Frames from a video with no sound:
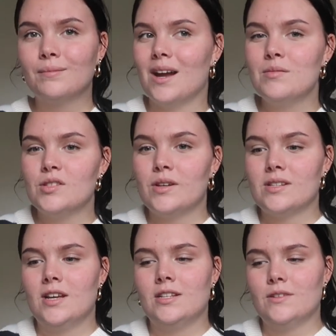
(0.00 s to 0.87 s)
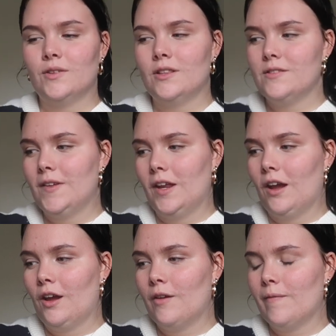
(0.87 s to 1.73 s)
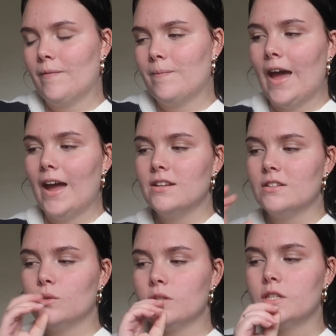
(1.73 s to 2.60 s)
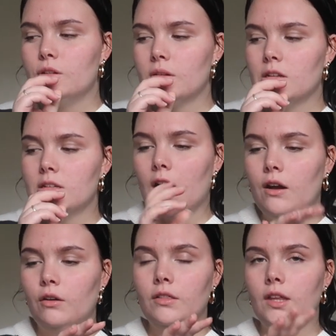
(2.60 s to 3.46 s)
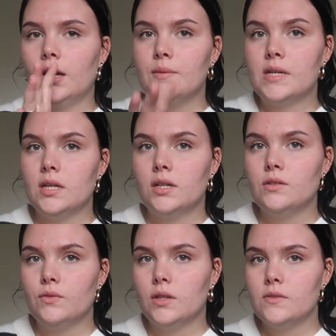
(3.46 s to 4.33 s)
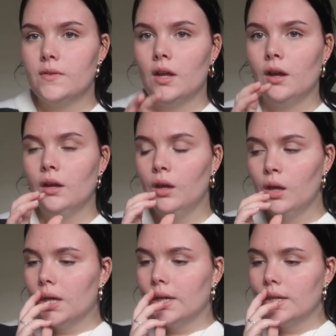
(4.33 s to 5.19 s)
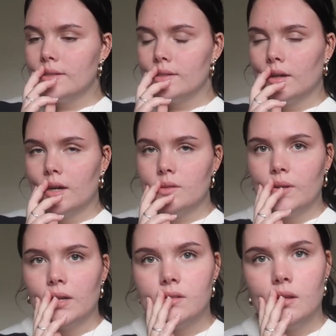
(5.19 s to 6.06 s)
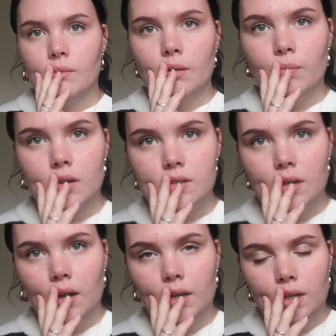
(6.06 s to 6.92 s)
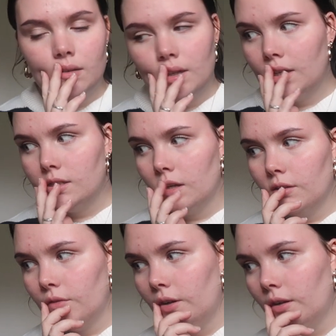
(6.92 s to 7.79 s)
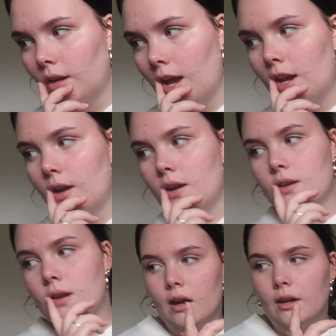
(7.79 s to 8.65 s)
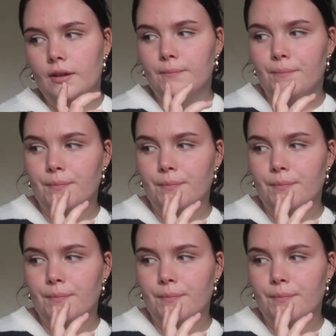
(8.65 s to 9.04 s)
I'm so excited for this video. And also you can tell that I'm excited for this video because, guys, we have so many books that I need to go through and I